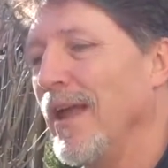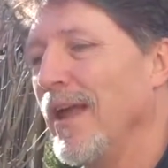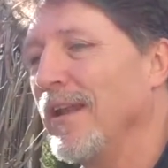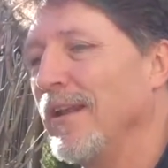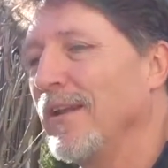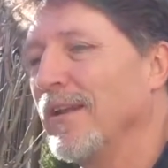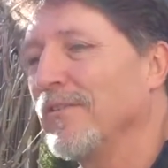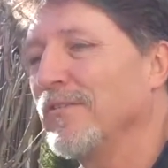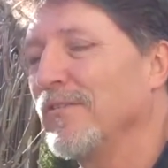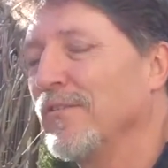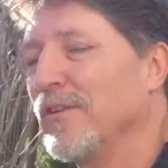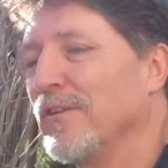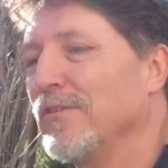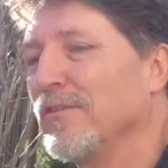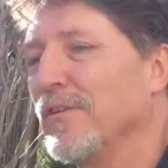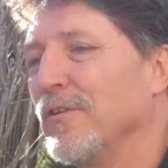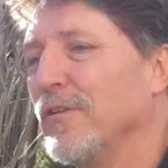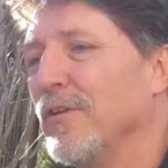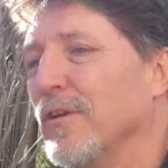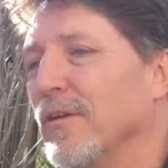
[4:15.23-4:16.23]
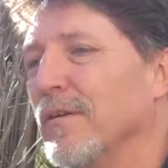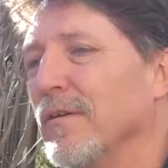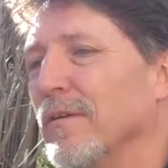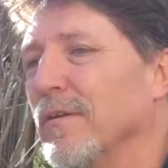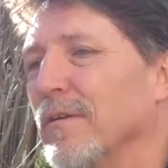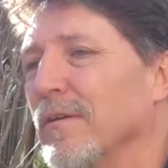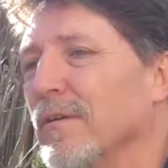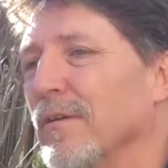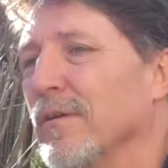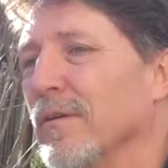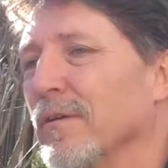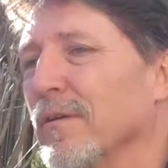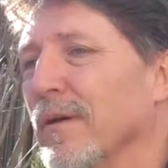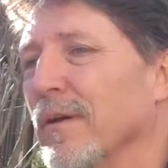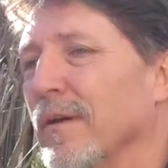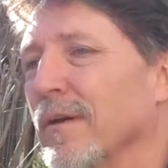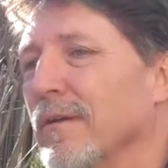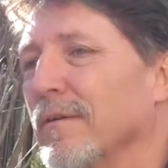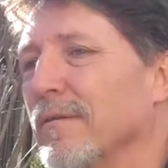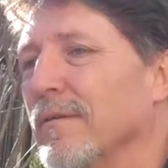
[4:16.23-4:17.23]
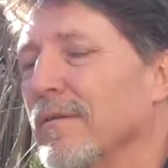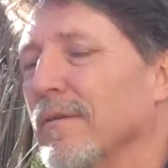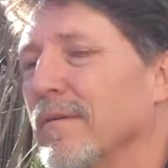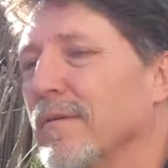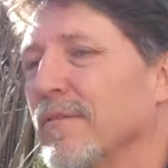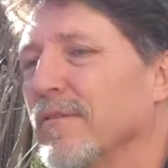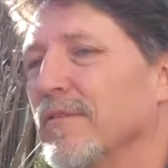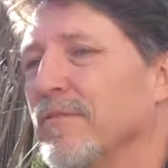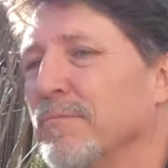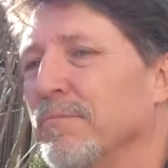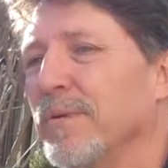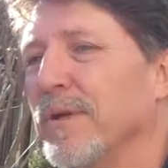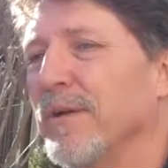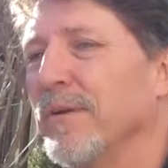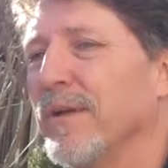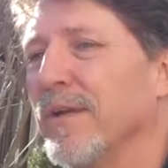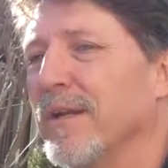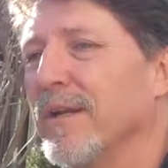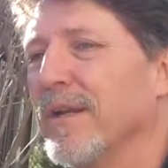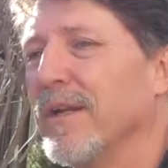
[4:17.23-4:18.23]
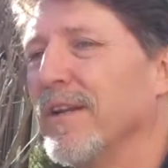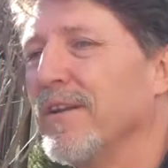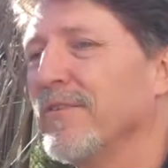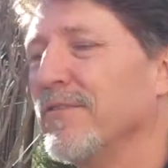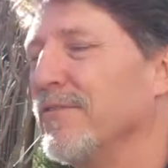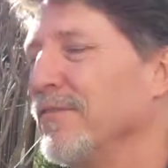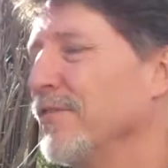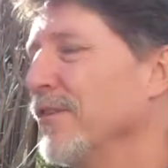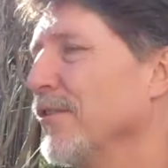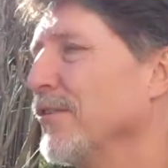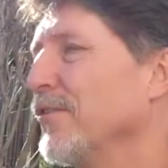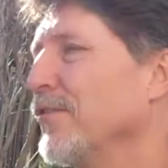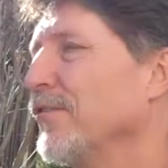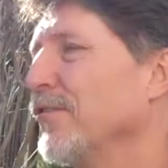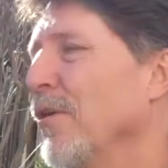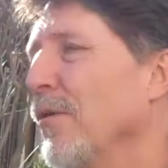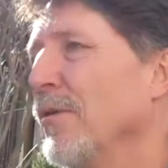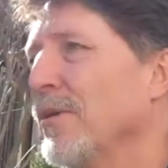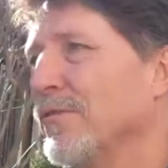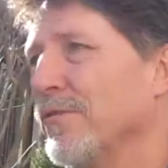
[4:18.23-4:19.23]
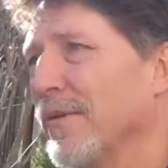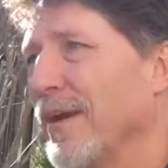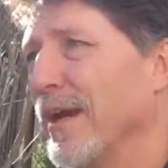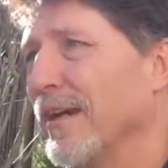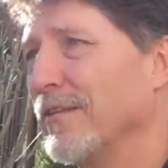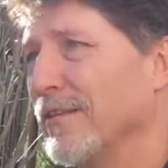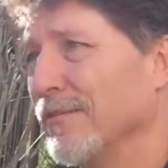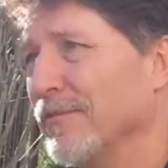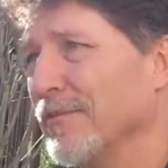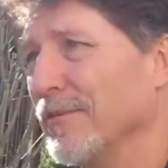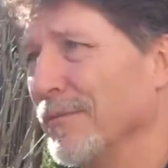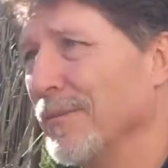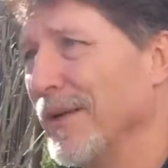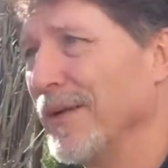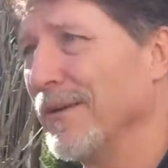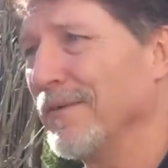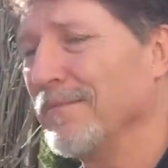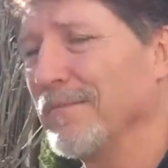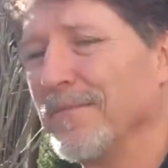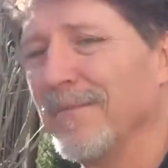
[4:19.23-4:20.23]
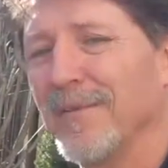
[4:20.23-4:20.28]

and it's just your spirit is just so attractive to me,